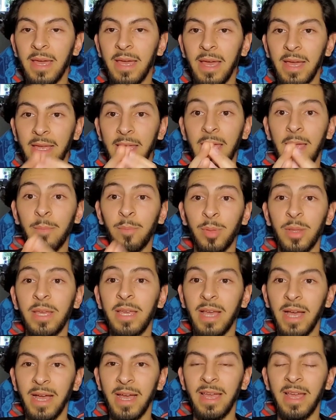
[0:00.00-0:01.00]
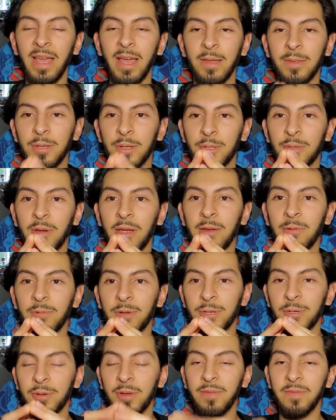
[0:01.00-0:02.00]
at Camp Lehigh to try to
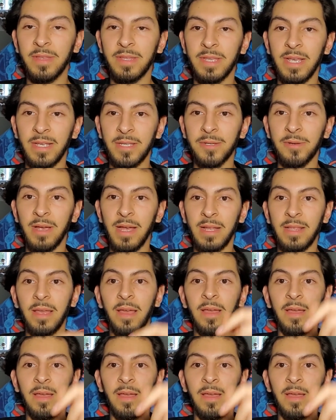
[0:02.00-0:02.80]
retrieve the Tesseract